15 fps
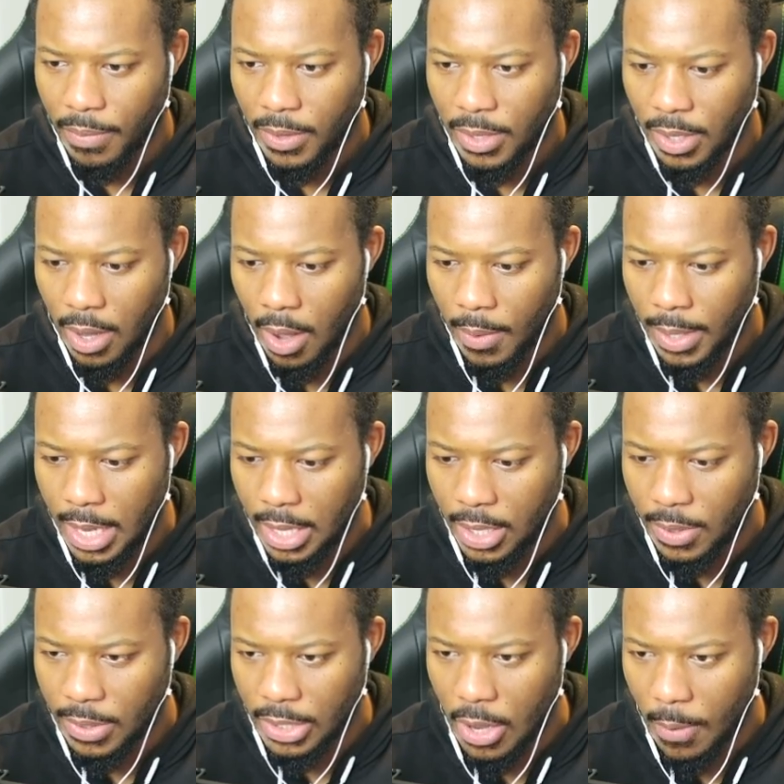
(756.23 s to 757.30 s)
So all we need to do
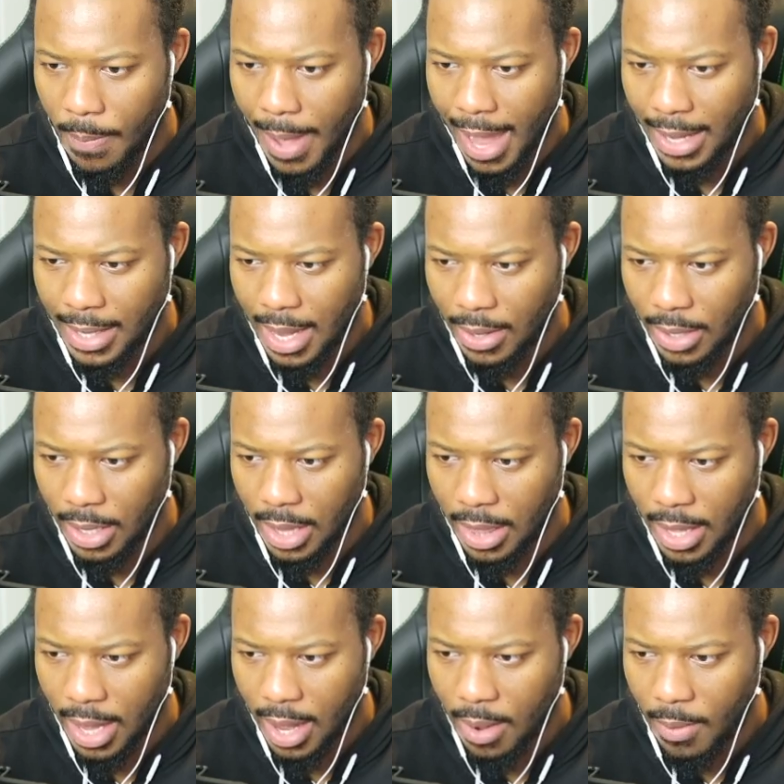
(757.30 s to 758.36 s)
is go back down into
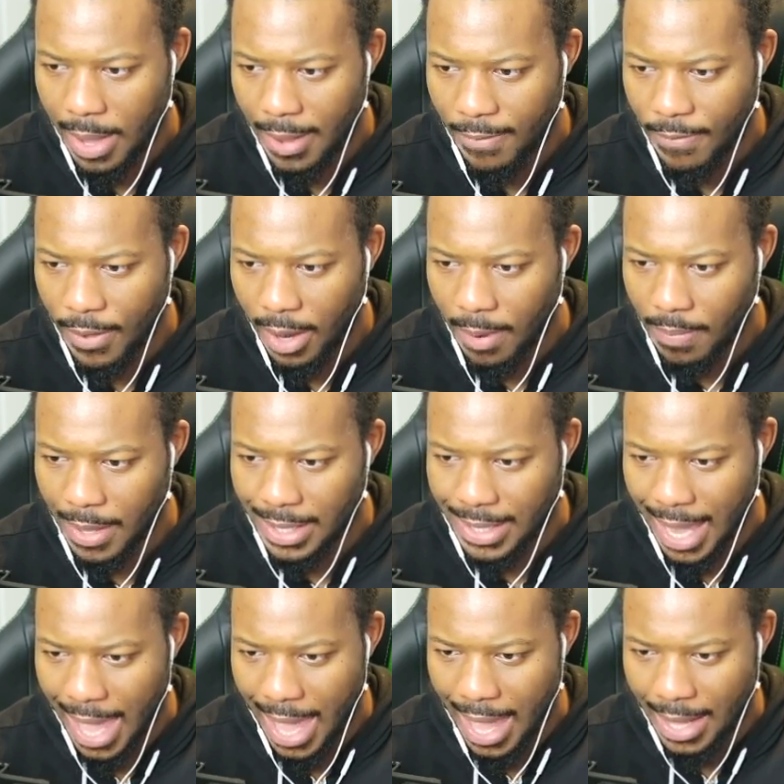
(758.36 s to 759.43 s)
there and we can fill up this
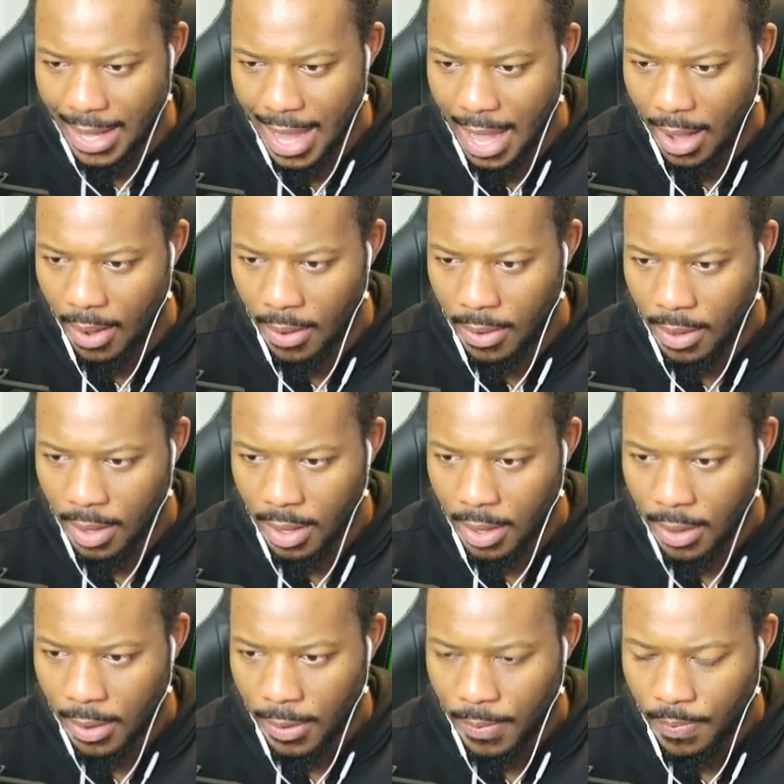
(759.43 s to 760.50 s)
can now.
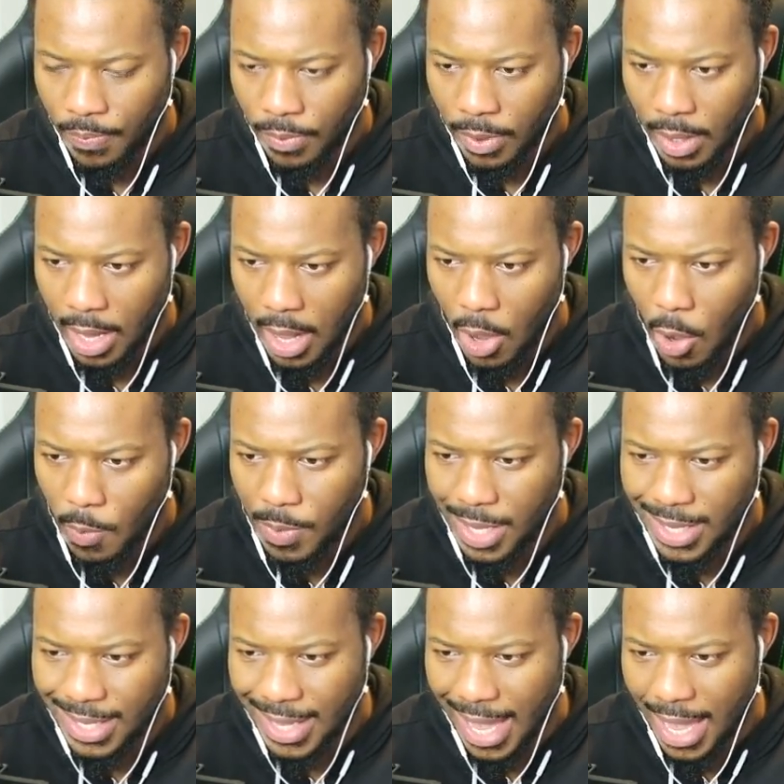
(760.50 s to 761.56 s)
I hope
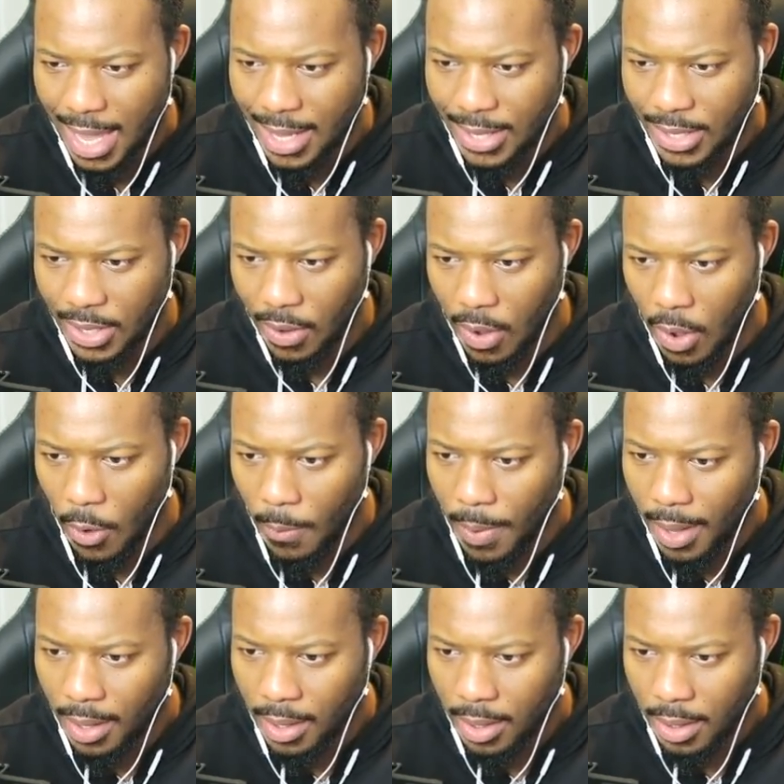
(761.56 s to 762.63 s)
this gate is still
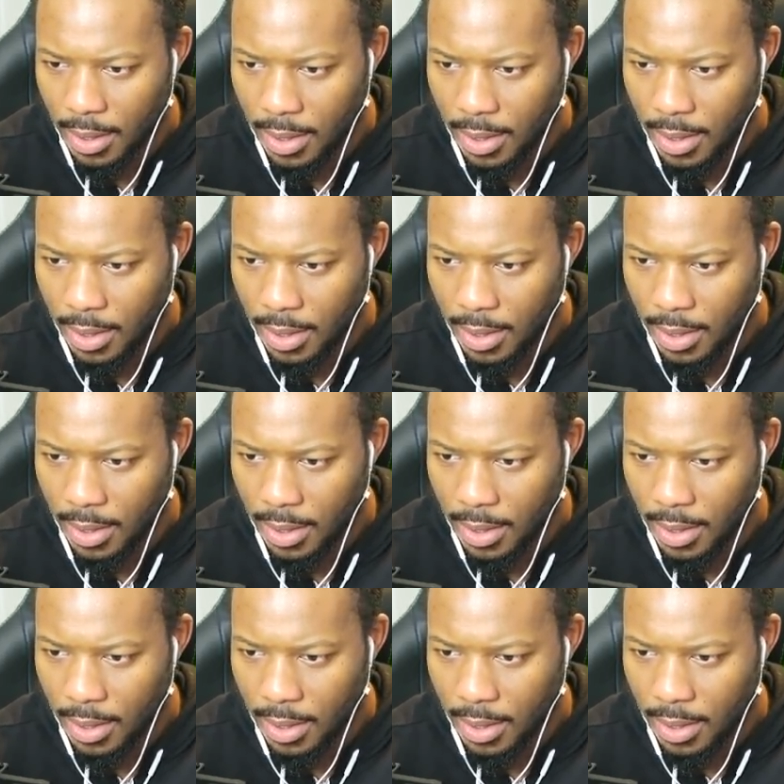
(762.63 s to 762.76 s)
open.